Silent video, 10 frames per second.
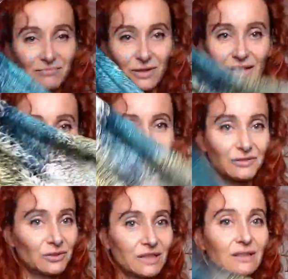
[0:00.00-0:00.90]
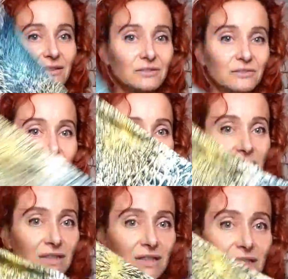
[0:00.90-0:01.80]
Well, I've got a lot of
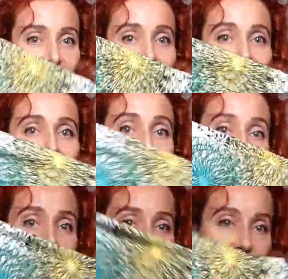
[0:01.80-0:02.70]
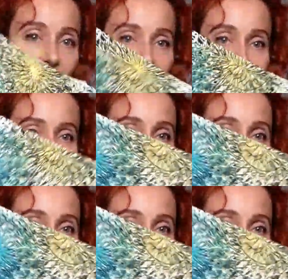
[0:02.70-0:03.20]
favorite colors. Any color is really my